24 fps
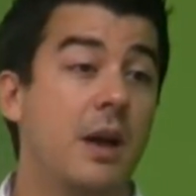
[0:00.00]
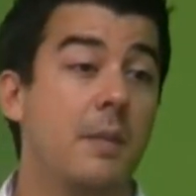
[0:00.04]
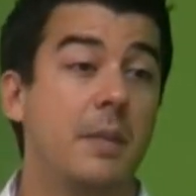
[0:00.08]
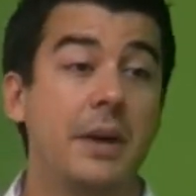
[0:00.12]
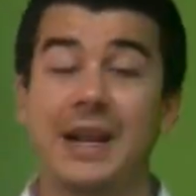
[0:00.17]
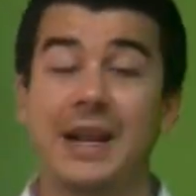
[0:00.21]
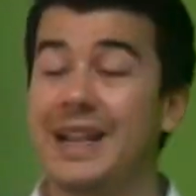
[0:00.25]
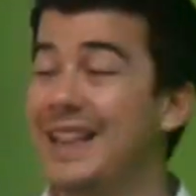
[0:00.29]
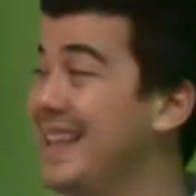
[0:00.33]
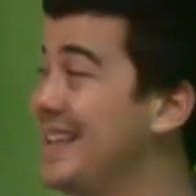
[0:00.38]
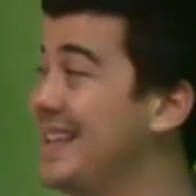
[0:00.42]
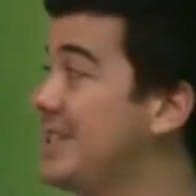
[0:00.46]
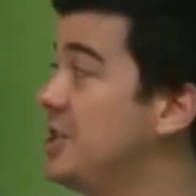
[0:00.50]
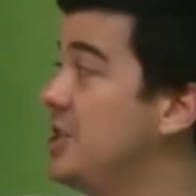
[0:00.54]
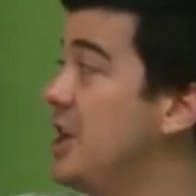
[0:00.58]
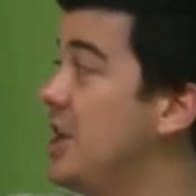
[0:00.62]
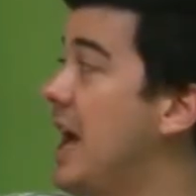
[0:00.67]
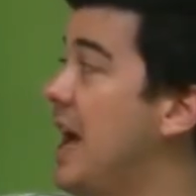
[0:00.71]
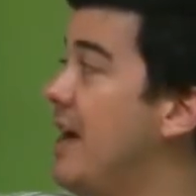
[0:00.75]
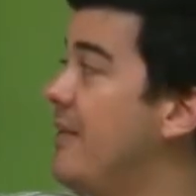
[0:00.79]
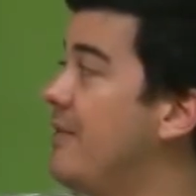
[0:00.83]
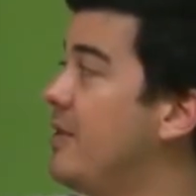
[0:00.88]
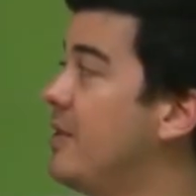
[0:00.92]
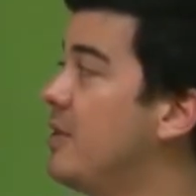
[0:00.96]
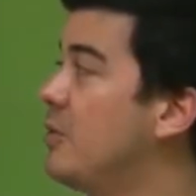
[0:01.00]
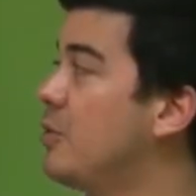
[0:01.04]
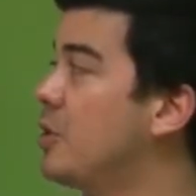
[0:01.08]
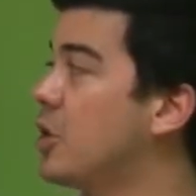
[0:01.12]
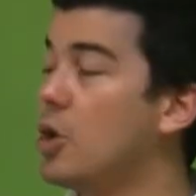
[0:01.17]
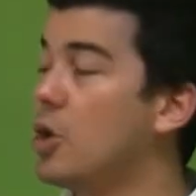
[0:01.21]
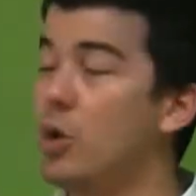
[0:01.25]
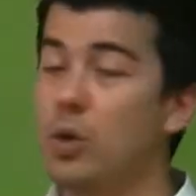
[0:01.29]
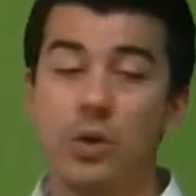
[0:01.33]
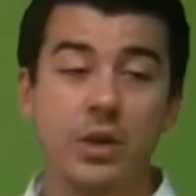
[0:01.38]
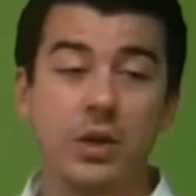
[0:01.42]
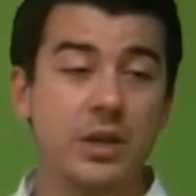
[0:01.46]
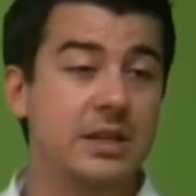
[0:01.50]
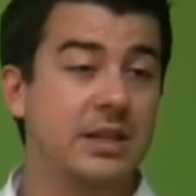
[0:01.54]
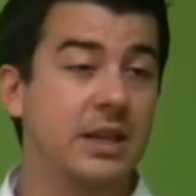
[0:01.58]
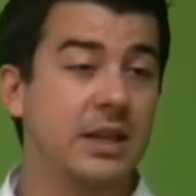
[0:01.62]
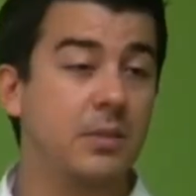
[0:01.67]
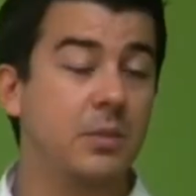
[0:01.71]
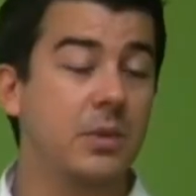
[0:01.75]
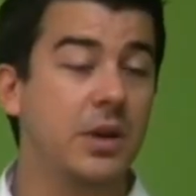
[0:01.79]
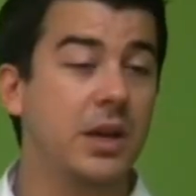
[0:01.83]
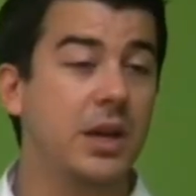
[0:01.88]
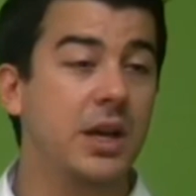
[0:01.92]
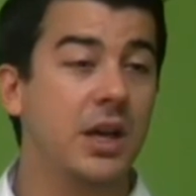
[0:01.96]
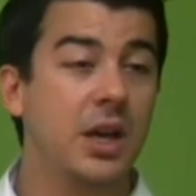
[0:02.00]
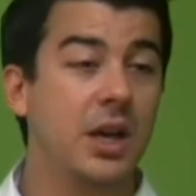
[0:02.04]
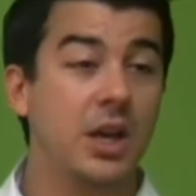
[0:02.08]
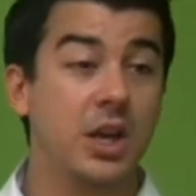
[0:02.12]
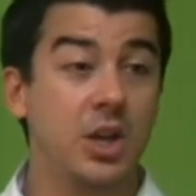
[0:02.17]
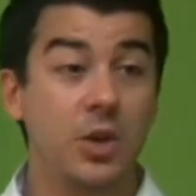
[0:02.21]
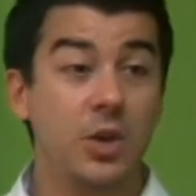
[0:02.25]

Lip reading: But unless you have it recorded somewhere,